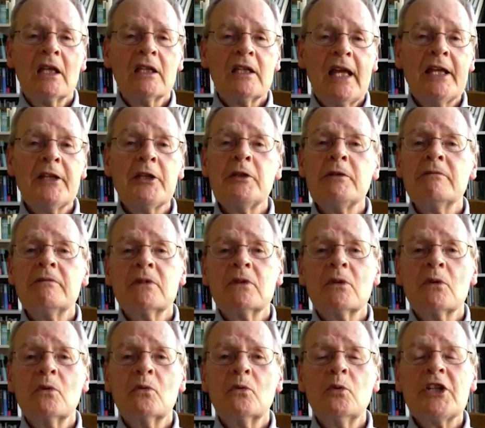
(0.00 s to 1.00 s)
and
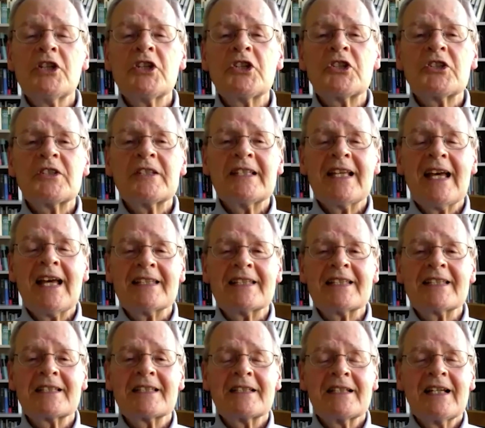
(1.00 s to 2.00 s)
which
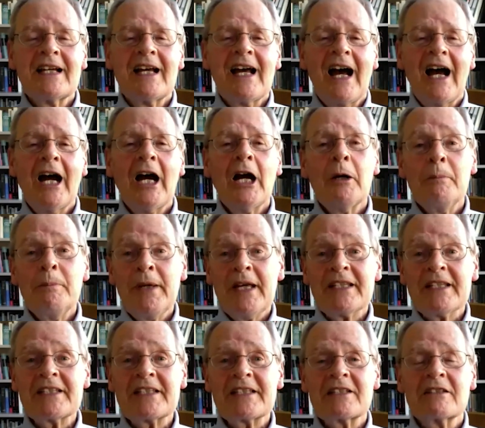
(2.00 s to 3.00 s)
sets are
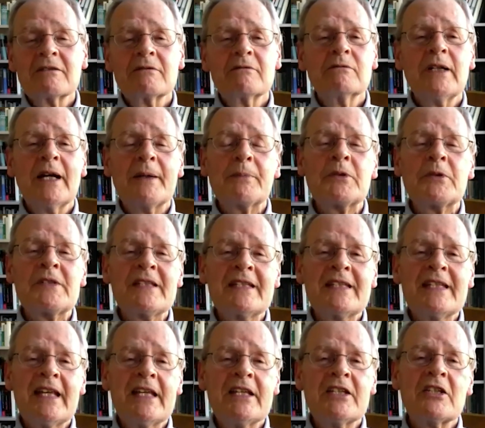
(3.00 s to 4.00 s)
best
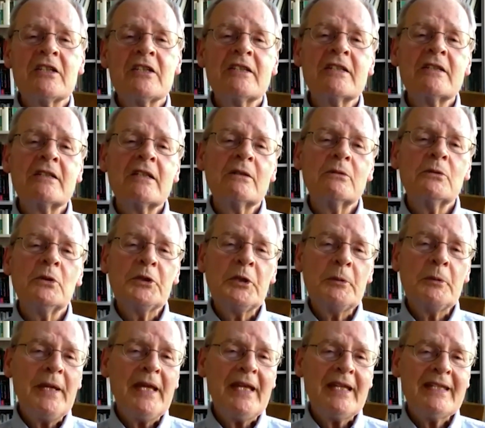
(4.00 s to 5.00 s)
representations will
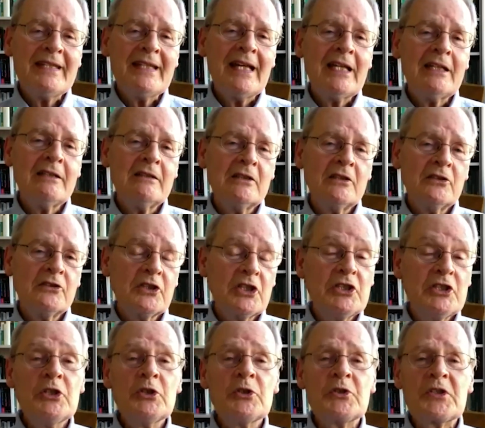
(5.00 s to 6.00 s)
depend on the
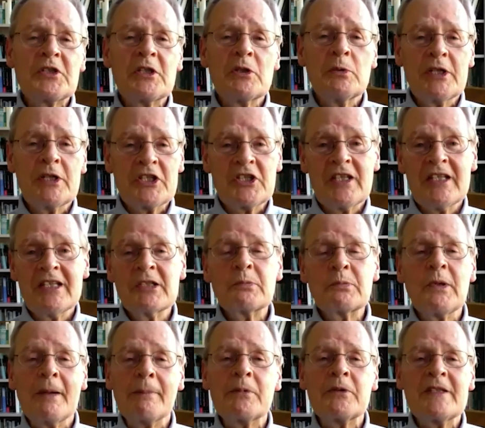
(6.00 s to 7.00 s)
use to which these
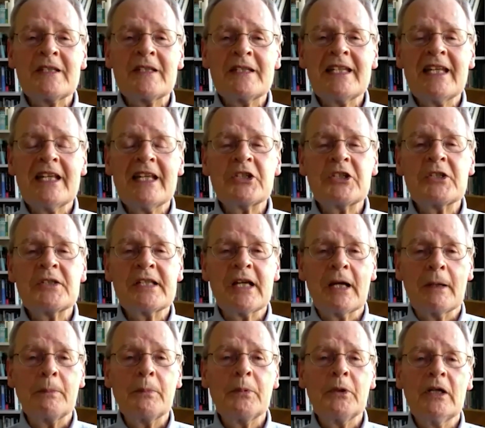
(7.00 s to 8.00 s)
representations
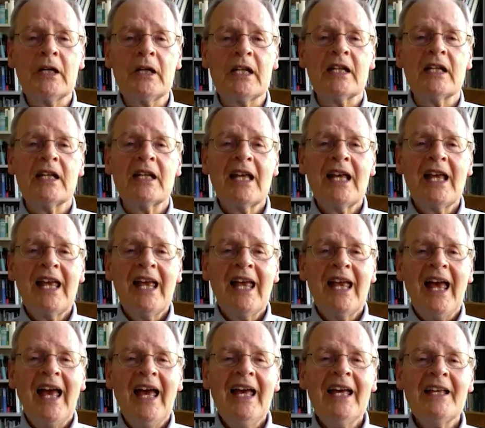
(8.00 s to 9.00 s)
are put.
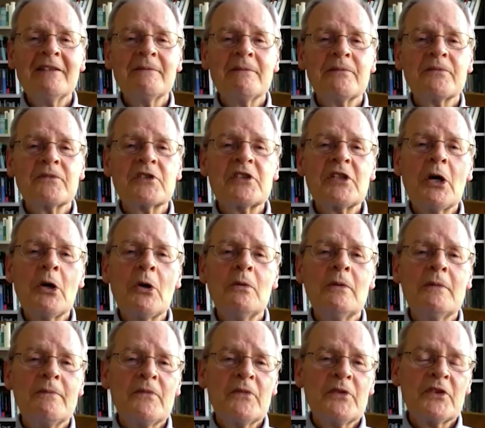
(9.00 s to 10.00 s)
And
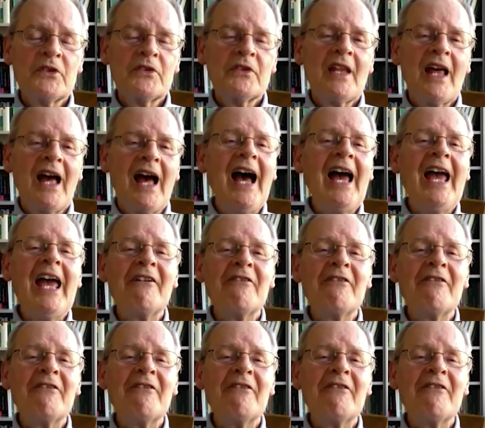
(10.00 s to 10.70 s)
so I have